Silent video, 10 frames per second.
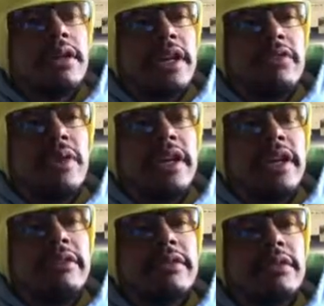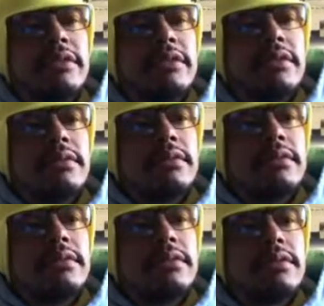and it is what it is. You know,
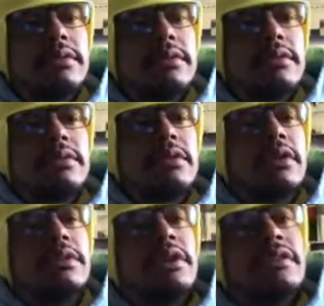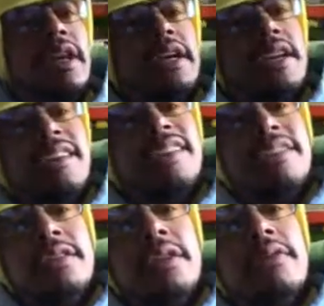so it's like yes, I should